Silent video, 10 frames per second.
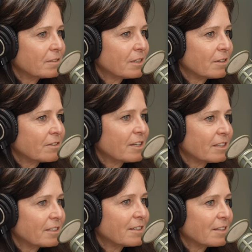you know to
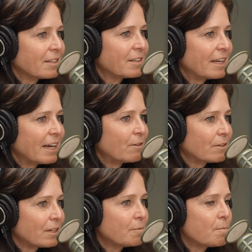get the
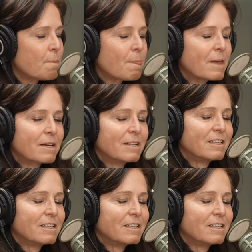outcome mm.